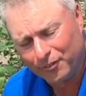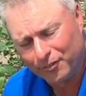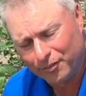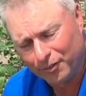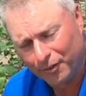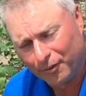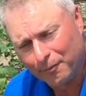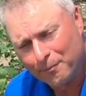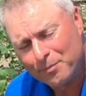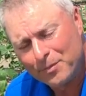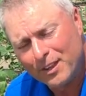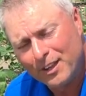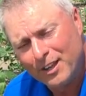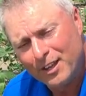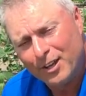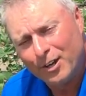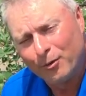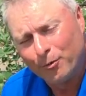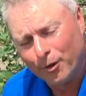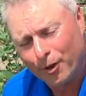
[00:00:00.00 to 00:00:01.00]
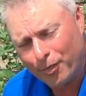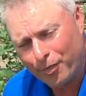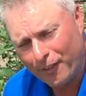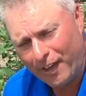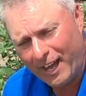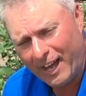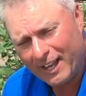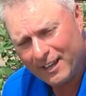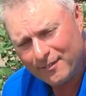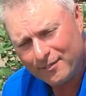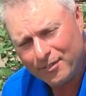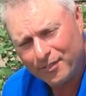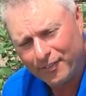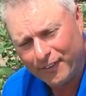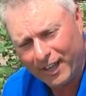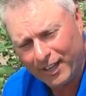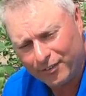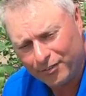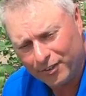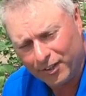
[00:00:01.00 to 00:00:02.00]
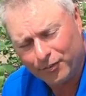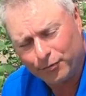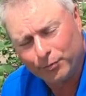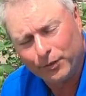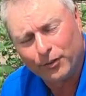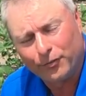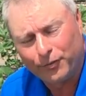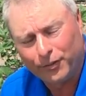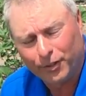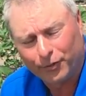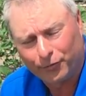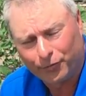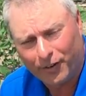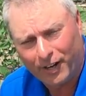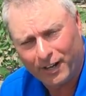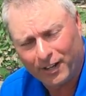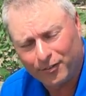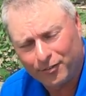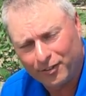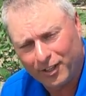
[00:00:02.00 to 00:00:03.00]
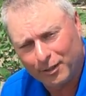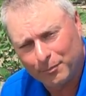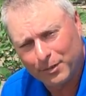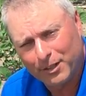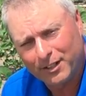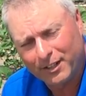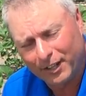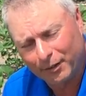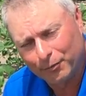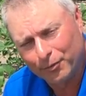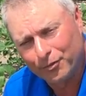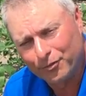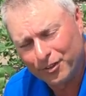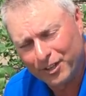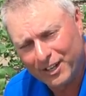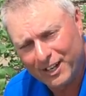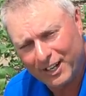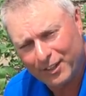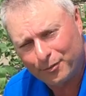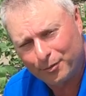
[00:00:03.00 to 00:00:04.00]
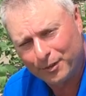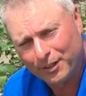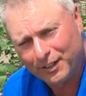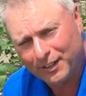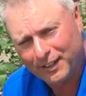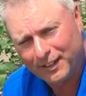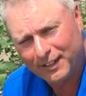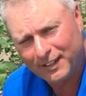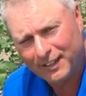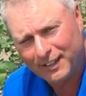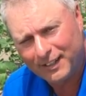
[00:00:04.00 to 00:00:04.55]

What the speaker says: So with that, that's this week's Field Friday segment, and we'll see you next week.